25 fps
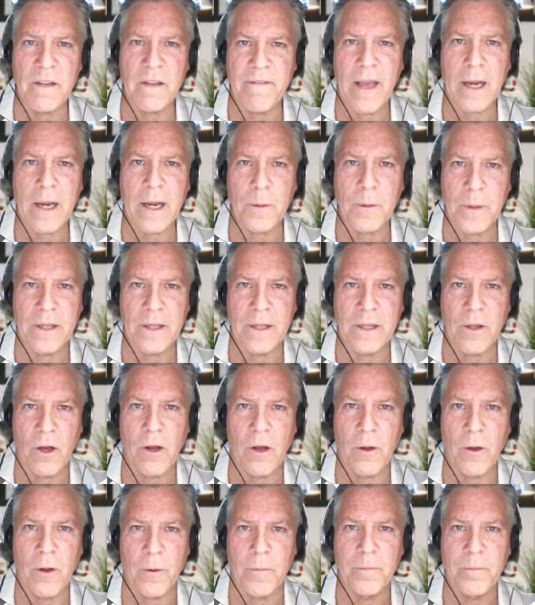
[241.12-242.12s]
an abundance of
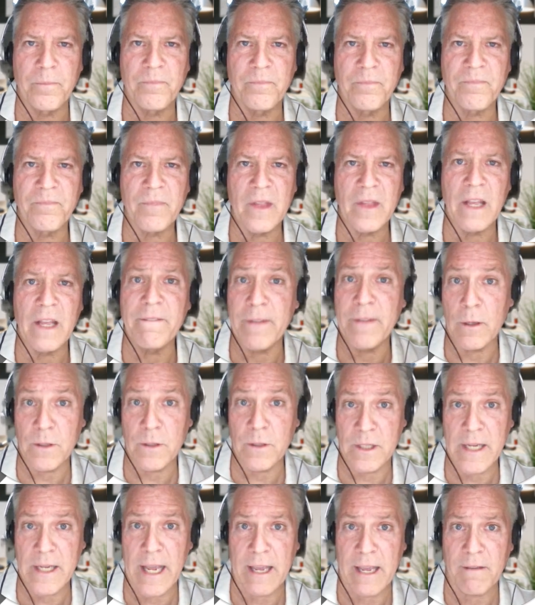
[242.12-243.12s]
equity in the home,
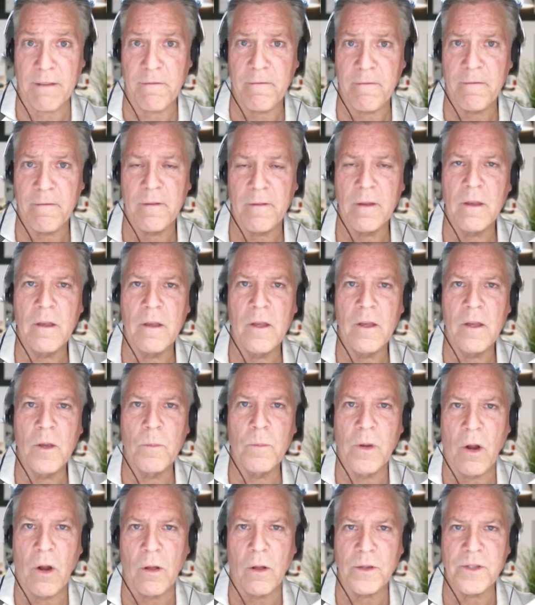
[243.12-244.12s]
they feel safe.
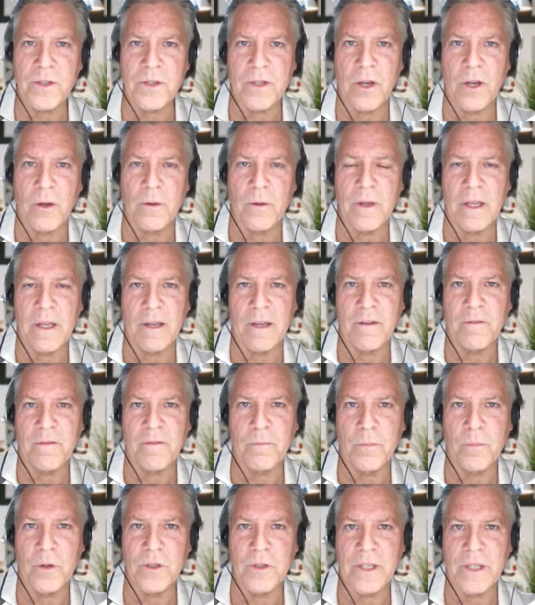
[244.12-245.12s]
But also,
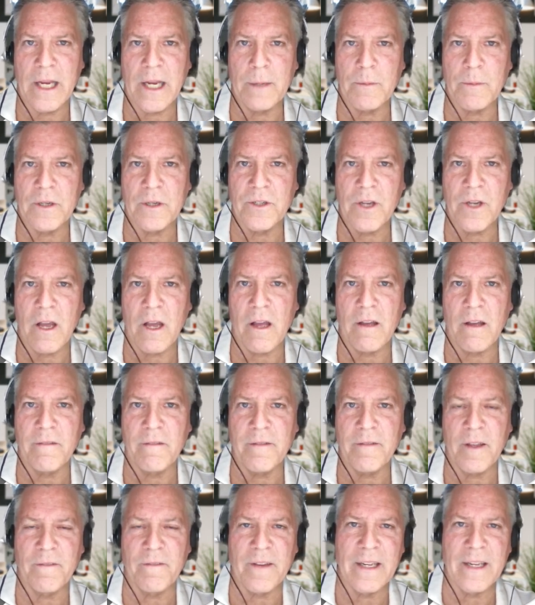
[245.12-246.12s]
if push came to
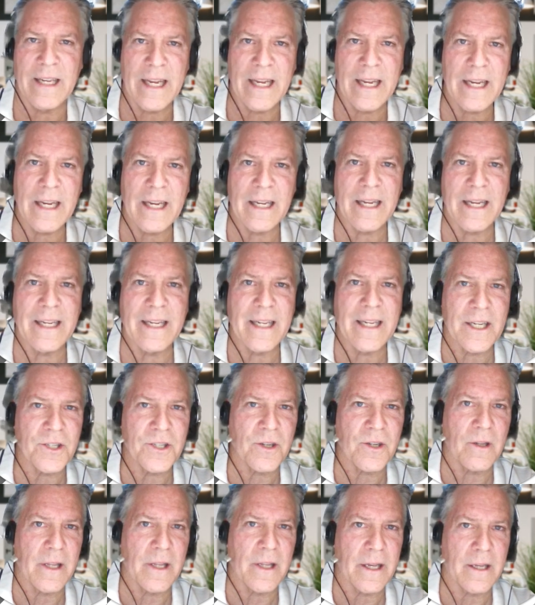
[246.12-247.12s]
shove, if he needed
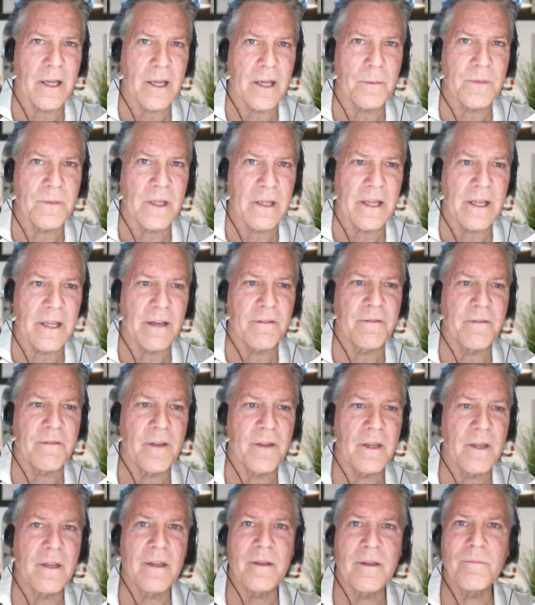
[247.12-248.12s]
additional income to
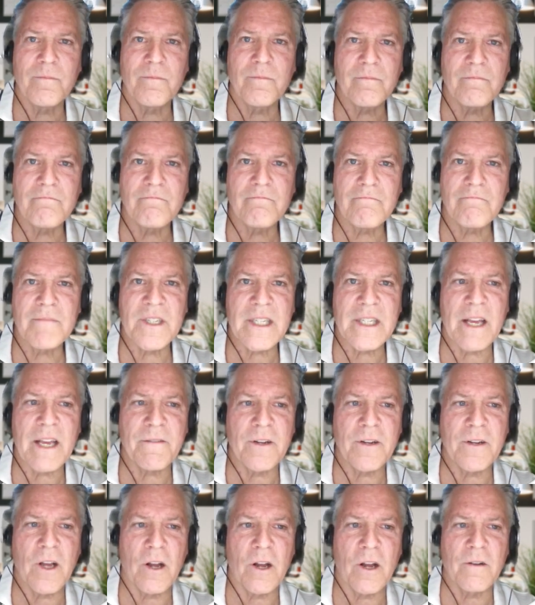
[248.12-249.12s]
live,
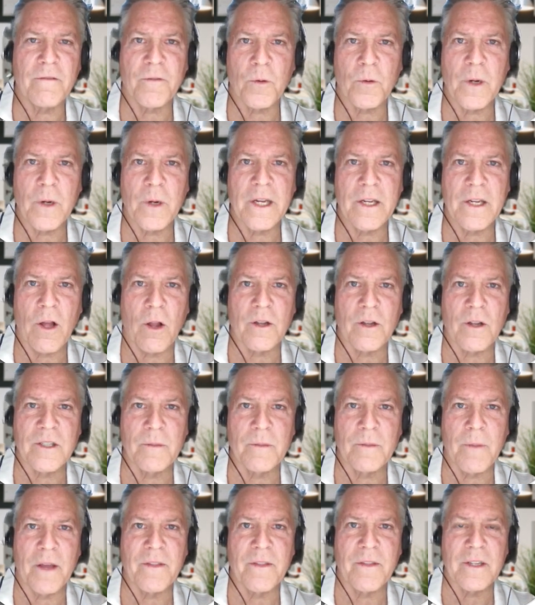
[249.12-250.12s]

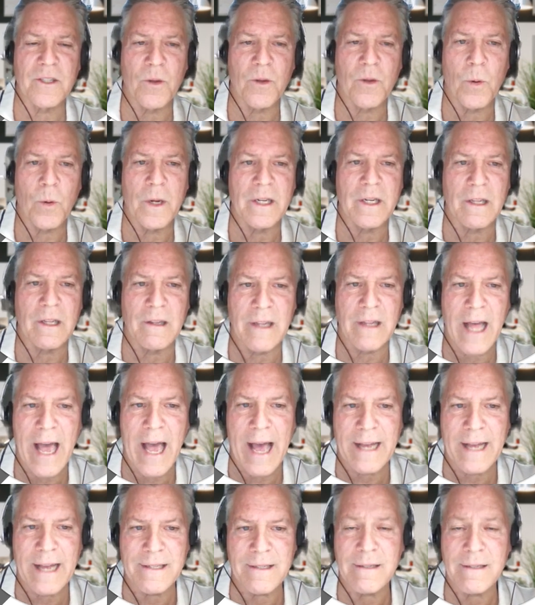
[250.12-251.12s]
$740 a month is going
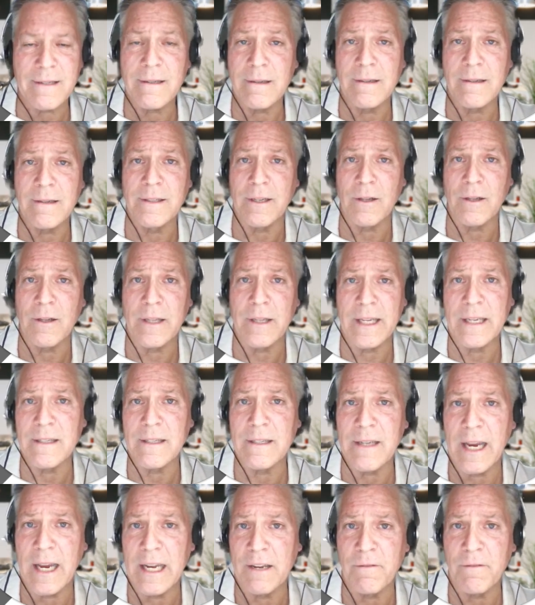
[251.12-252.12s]
to last
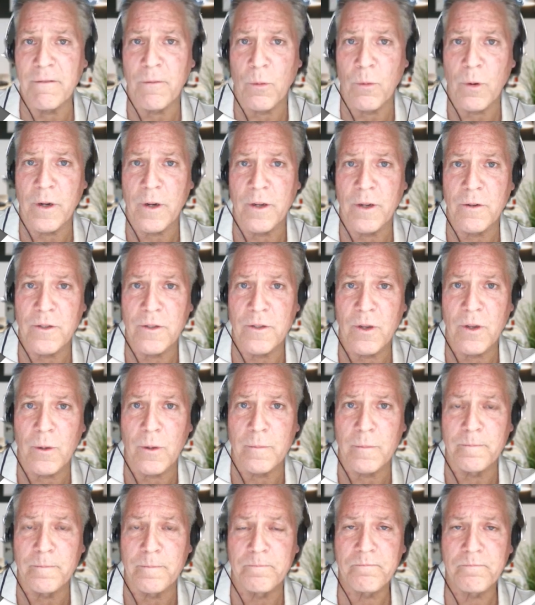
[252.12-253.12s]
until he's 84
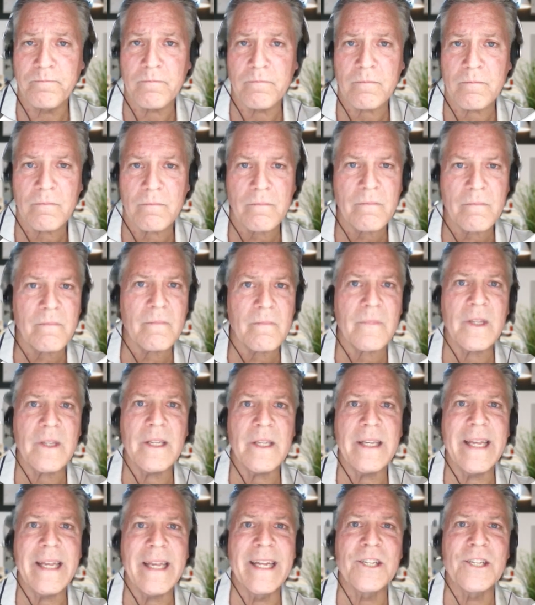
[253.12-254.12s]
years old.
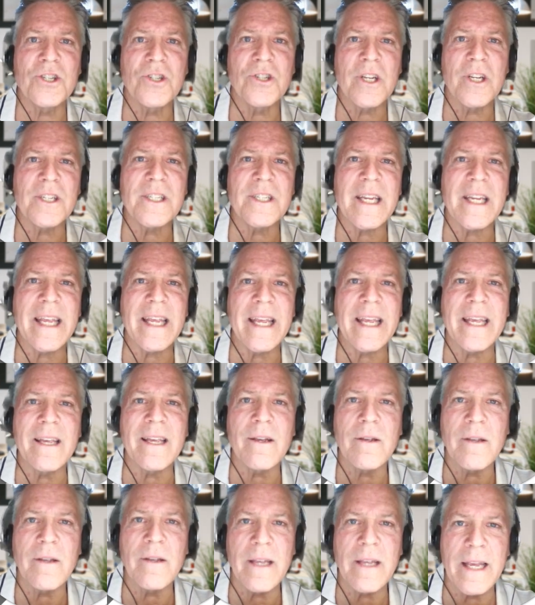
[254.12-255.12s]
It's just
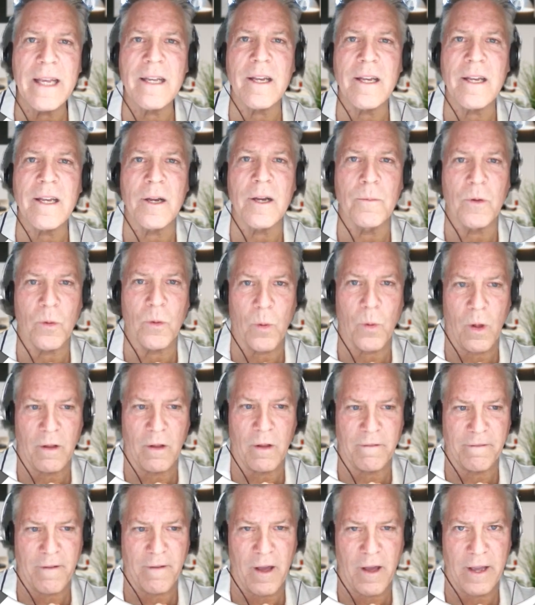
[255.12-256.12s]

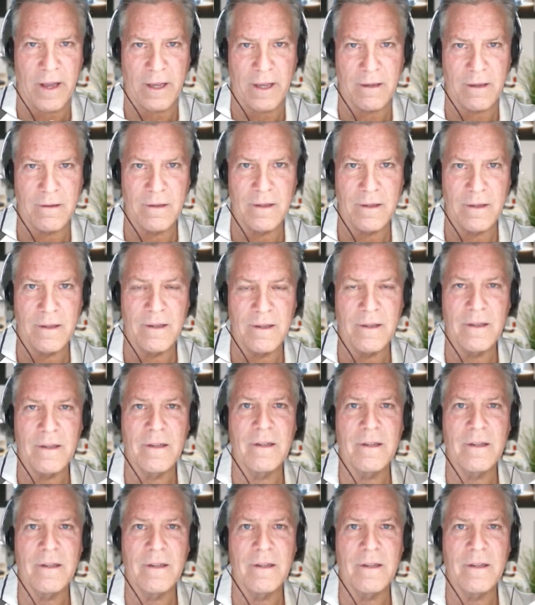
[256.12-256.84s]
income qualifying